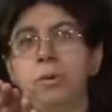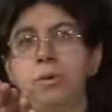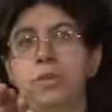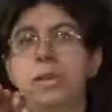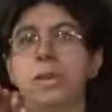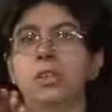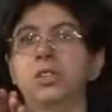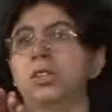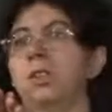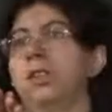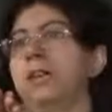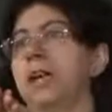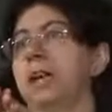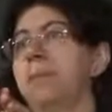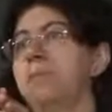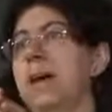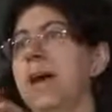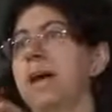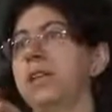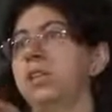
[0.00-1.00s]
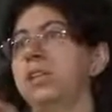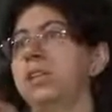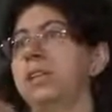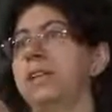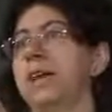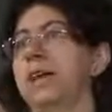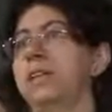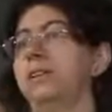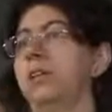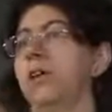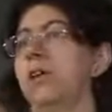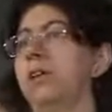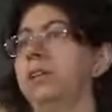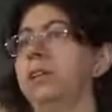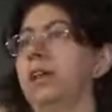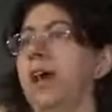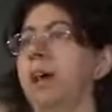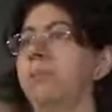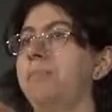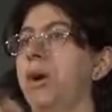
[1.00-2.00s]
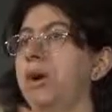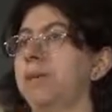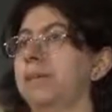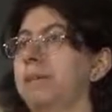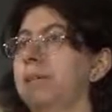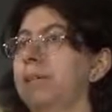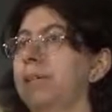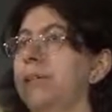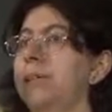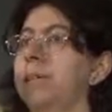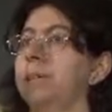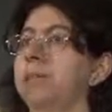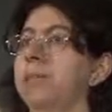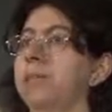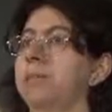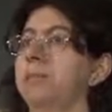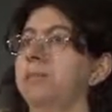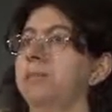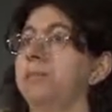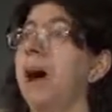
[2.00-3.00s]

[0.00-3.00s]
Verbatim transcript: essentially imagine that all the hypotheses,